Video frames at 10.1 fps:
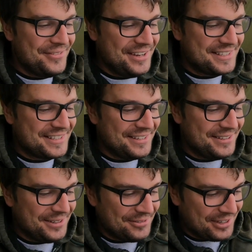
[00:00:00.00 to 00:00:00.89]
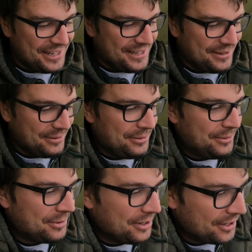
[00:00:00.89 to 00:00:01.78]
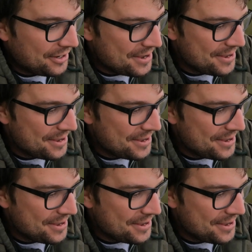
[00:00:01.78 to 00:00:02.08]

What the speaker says: this lovely, oh God,